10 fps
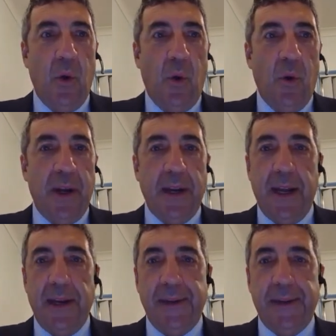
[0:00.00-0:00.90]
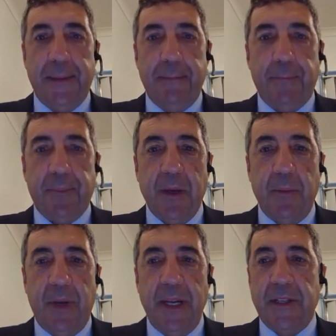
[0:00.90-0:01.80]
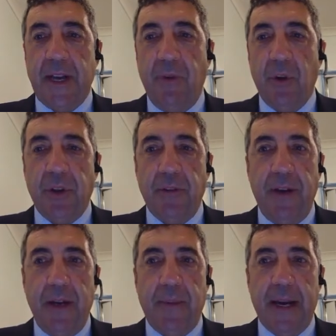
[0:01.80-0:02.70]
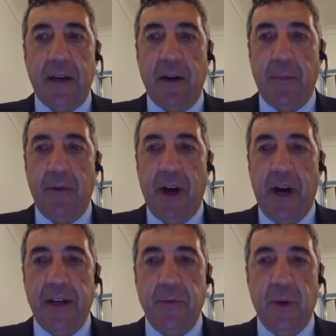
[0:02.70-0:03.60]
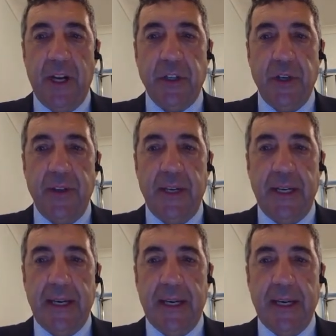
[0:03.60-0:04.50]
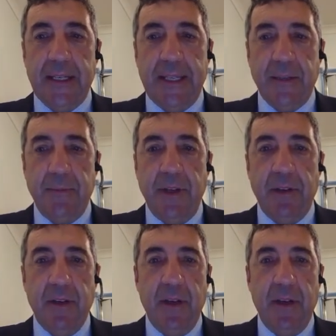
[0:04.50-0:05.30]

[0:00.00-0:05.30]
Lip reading: All right, and please have a look at the feedback I provided in relation to the assessment.